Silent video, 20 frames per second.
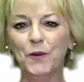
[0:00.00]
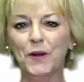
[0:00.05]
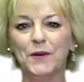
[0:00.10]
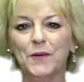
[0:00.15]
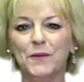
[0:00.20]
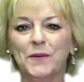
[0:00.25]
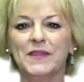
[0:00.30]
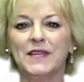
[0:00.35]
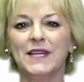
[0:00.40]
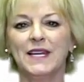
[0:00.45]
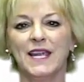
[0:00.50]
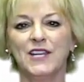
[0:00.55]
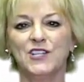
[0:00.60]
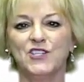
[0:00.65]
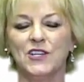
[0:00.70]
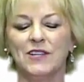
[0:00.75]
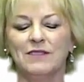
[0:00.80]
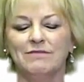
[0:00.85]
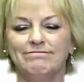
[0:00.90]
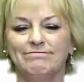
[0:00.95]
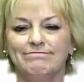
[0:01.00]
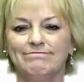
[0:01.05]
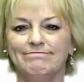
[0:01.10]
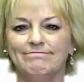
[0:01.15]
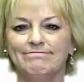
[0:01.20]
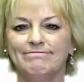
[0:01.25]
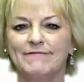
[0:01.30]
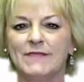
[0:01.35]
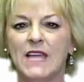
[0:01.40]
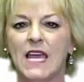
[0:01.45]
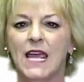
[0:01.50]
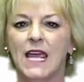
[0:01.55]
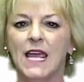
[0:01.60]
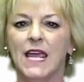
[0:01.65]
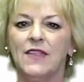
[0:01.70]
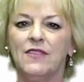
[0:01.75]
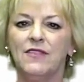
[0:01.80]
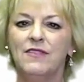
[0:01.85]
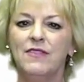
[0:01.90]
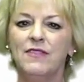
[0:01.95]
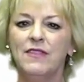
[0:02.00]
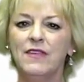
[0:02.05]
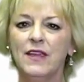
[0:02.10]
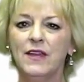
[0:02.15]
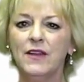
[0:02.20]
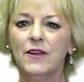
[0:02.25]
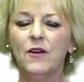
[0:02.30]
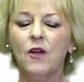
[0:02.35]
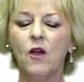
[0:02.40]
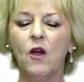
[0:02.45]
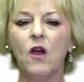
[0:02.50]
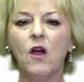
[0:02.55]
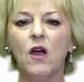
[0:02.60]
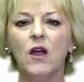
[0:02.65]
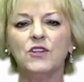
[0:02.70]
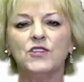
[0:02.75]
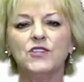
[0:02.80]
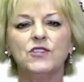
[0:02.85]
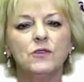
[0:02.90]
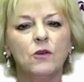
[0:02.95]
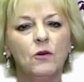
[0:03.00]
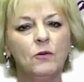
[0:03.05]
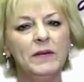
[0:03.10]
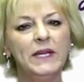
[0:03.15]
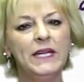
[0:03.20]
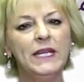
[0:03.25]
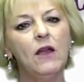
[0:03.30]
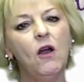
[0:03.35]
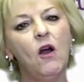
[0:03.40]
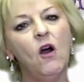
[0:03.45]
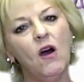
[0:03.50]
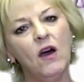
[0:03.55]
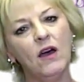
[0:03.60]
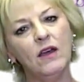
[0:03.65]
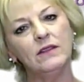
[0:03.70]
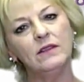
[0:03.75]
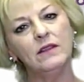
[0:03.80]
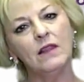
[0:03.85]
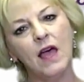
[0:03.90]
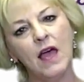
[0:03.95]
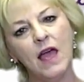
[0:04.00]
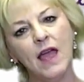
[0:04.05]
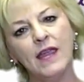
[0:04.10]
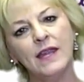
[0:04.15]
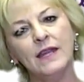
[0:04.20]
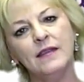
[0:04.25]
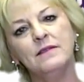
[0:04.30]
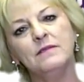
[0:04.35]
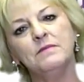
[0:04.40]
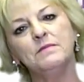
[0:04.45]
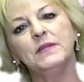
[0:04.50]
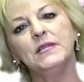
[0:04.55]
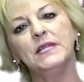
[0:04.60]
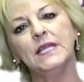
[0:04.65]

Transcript: work with an agent? There are so many online